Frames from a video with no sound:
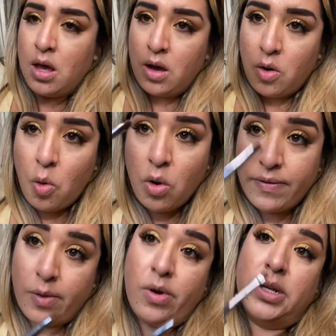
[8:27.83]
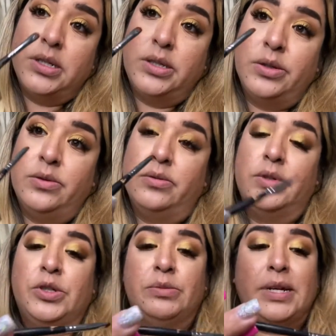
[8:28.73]
Or if I wanted to
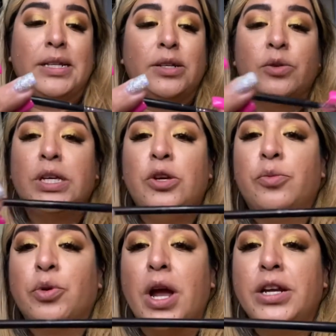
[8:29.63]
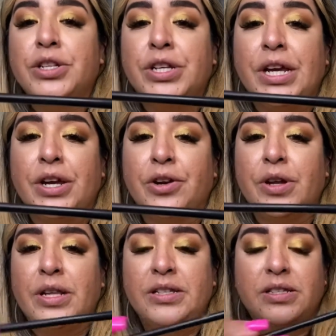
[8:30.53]
use my little cute brush here,
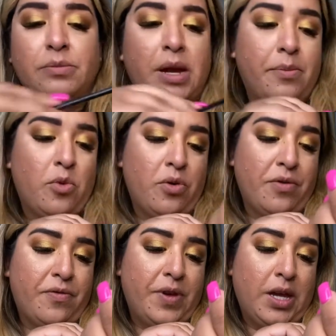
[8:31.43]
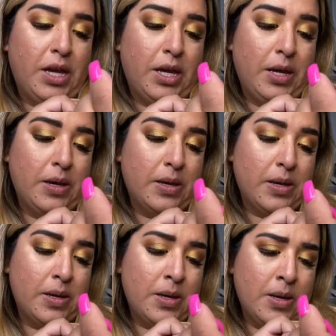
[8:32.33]
and this is my Morphe
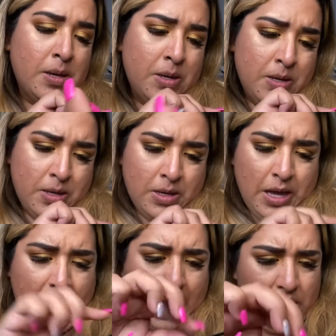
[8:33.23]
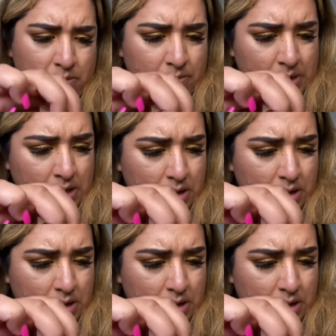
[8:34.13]
M21